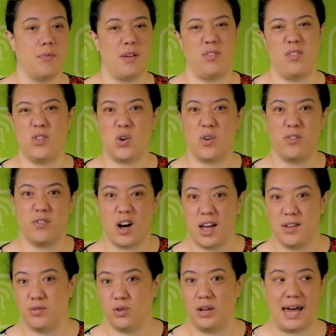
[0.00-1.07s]
If you've got
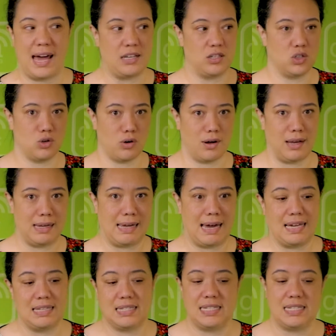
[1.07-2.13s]
5 or less, try and
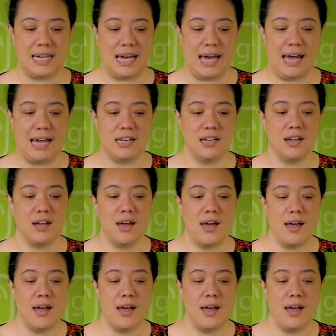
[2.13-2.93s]
get to 10.